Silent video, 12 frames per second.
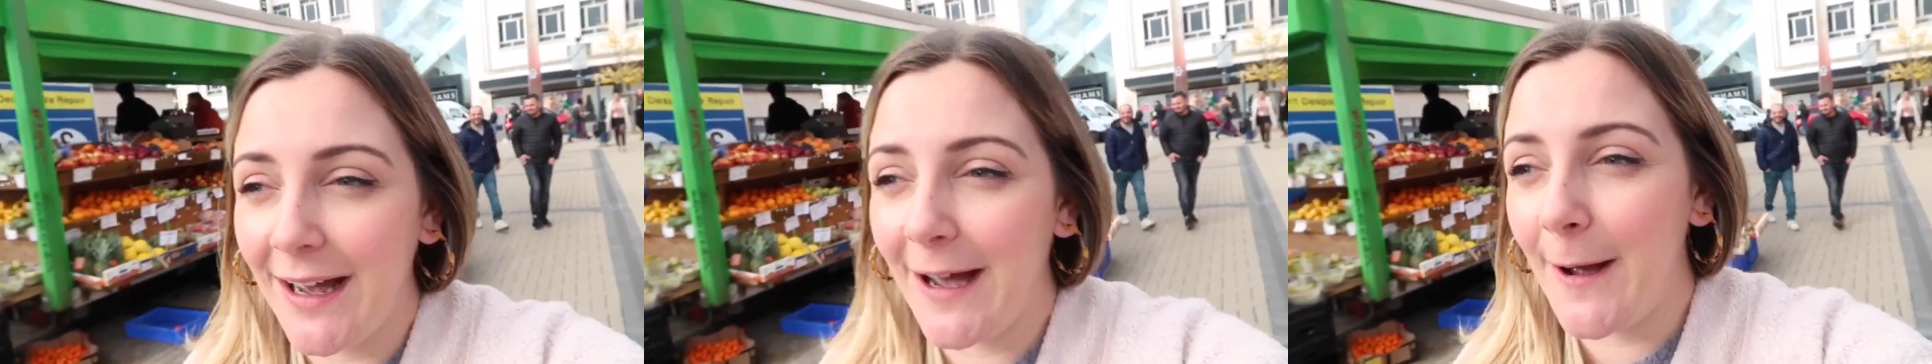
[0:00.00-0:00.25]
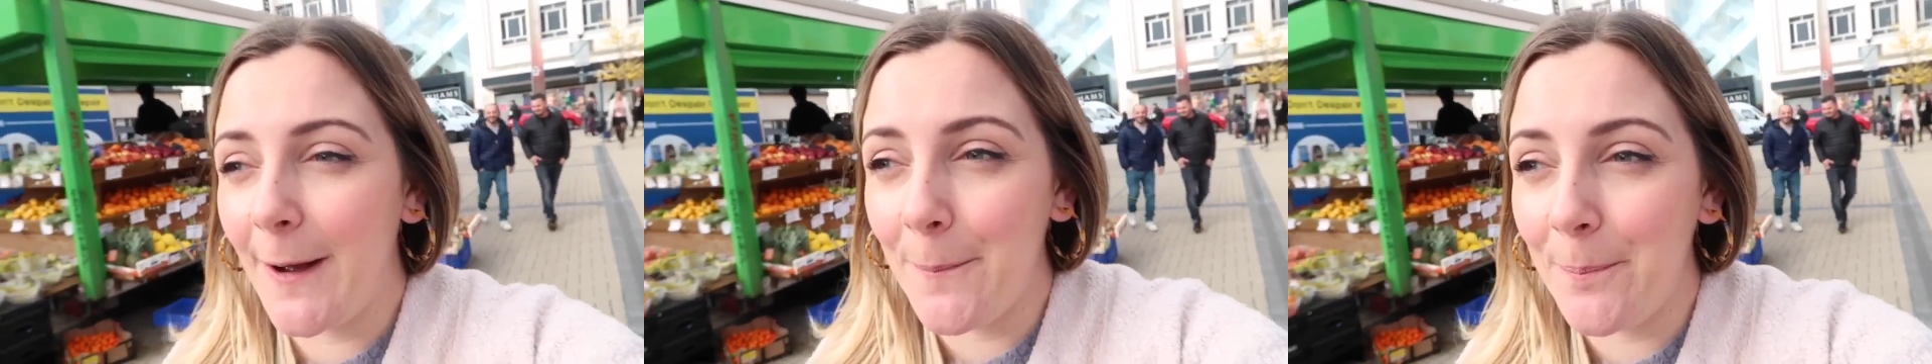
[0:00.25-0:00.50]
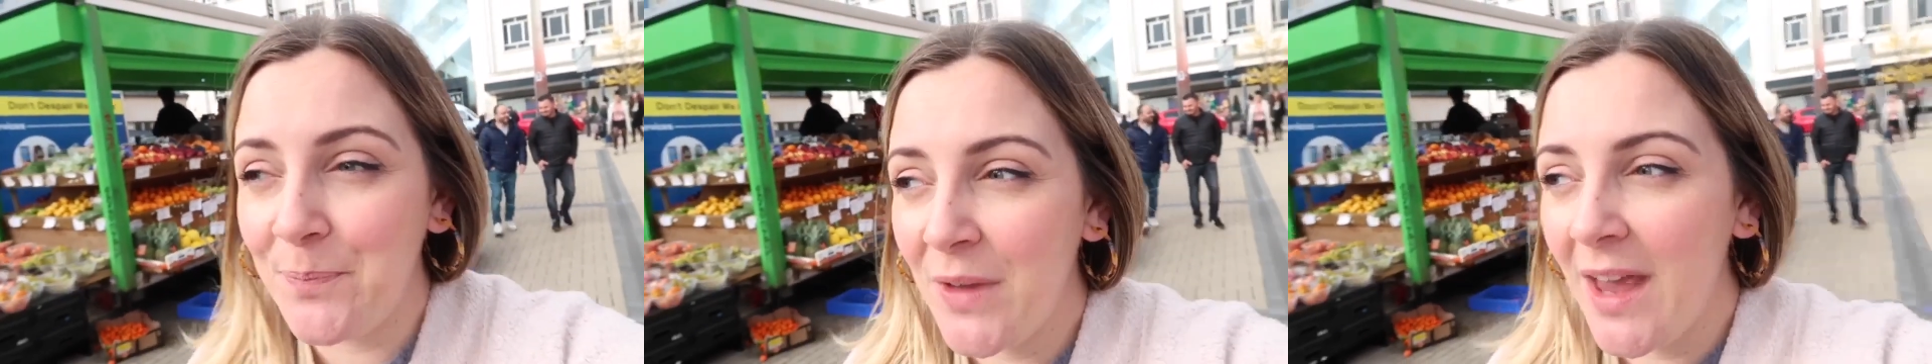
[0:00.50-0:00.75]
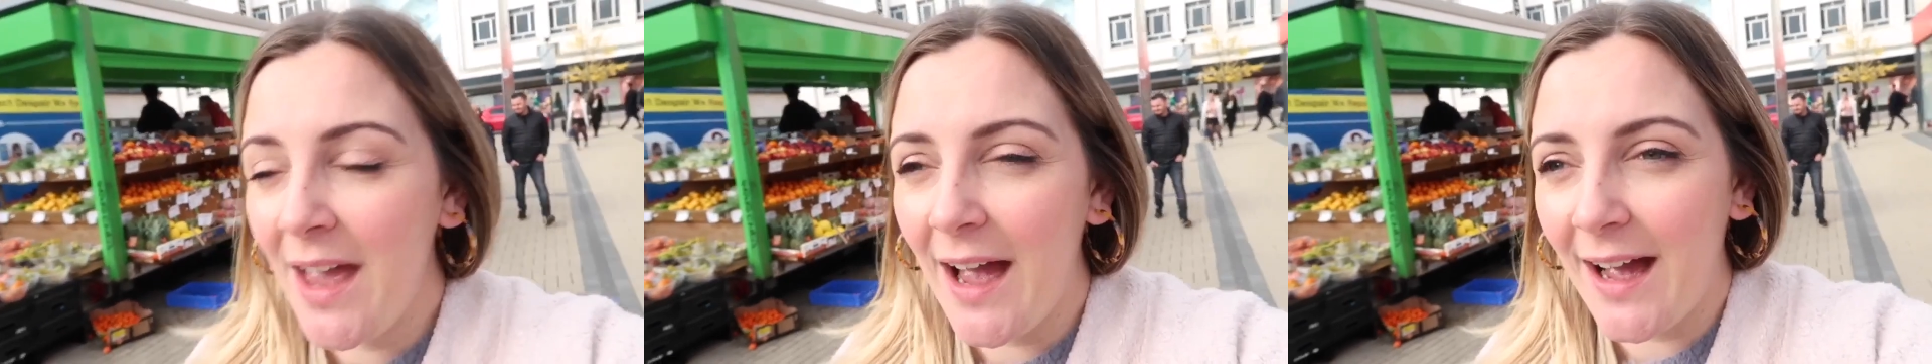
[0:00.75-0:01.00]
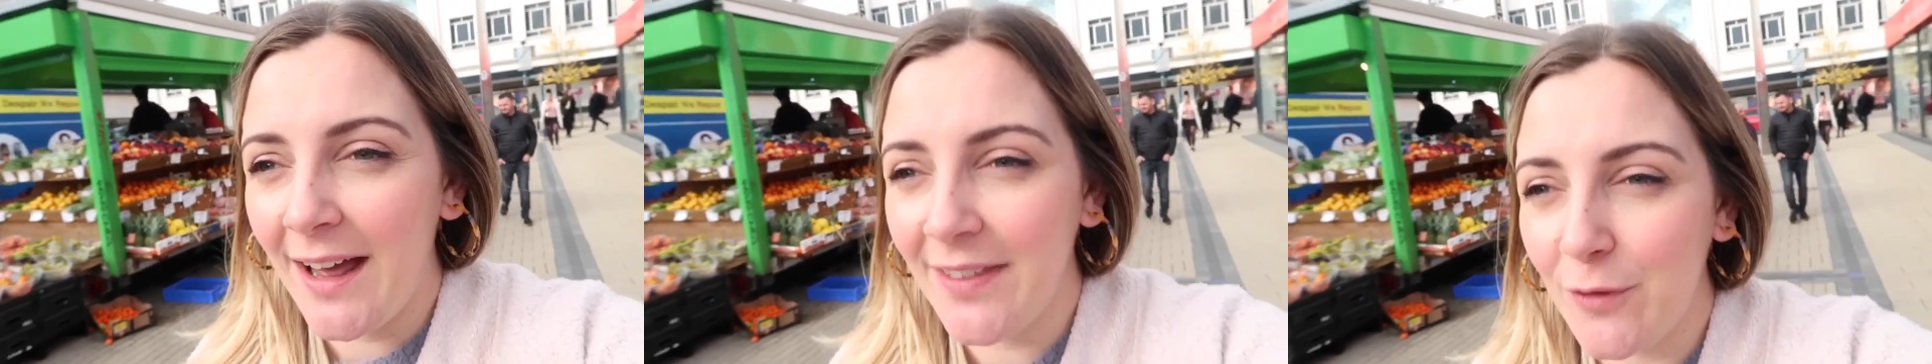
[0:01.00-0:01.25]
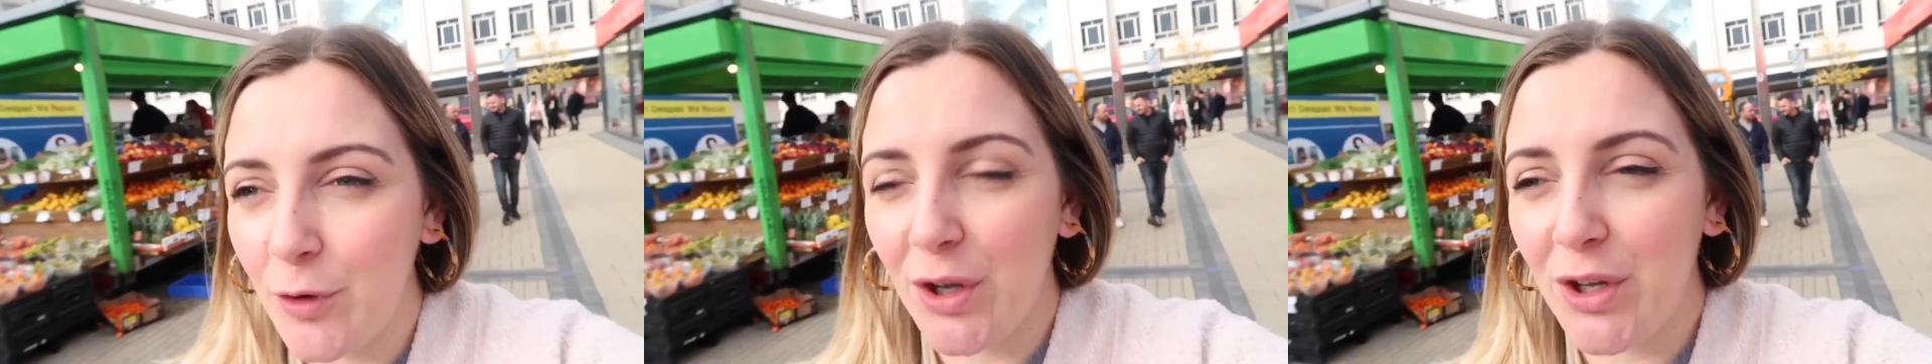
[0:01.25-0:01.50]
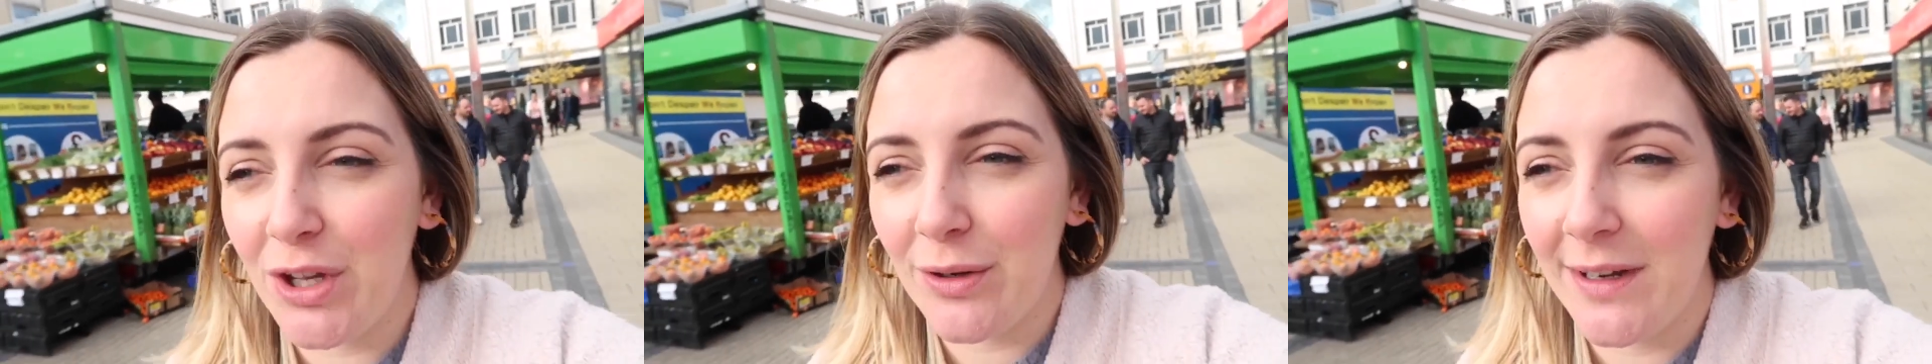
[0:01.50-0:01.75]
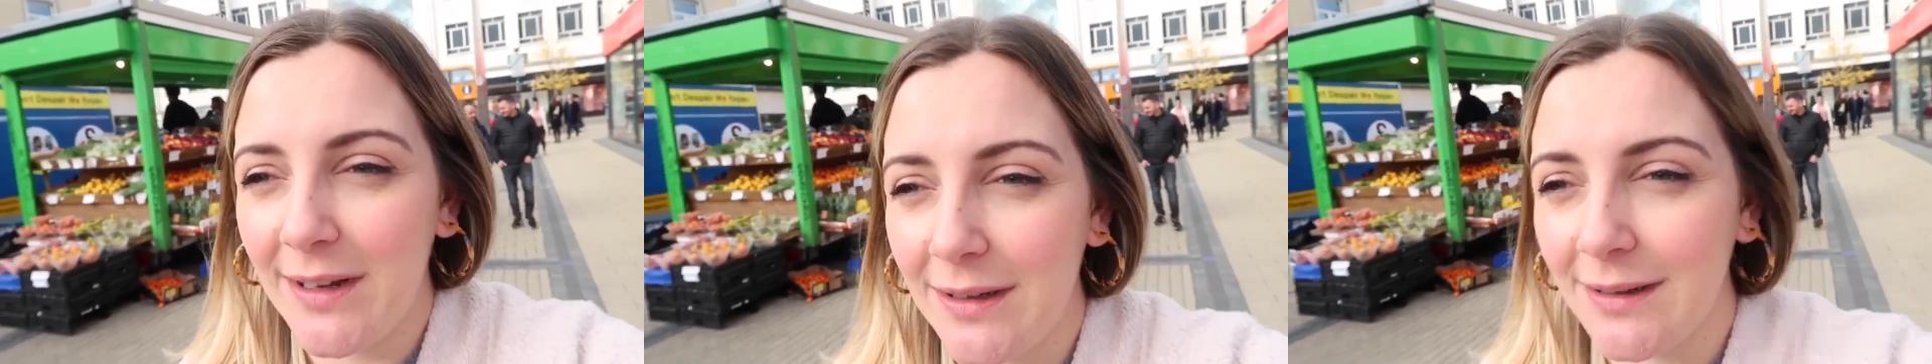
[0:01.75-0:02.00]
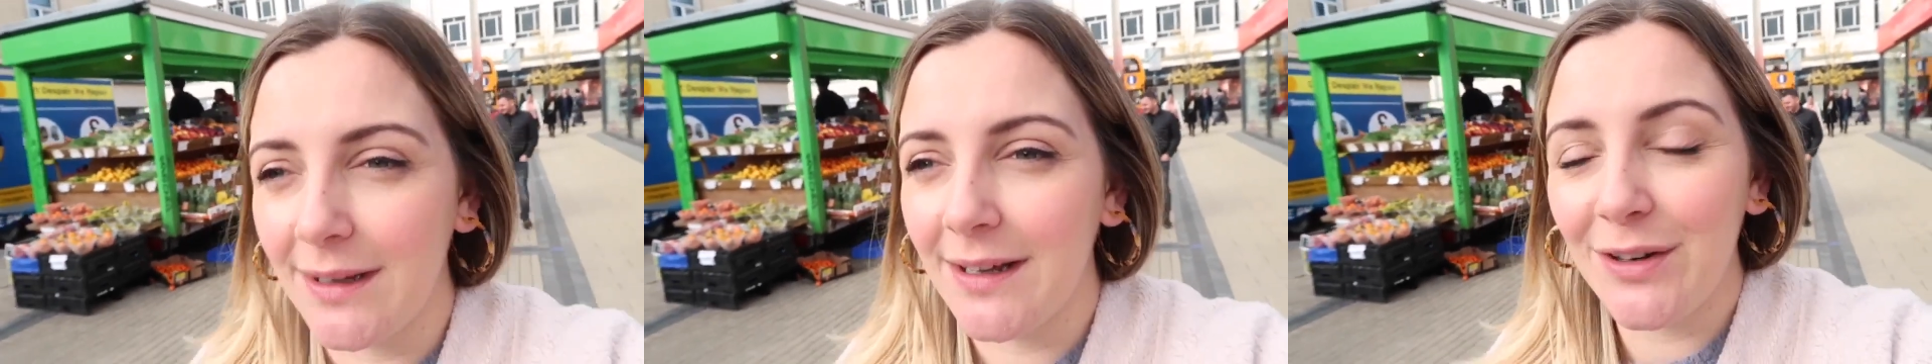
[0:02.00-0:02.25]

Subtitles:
And they've got a cute little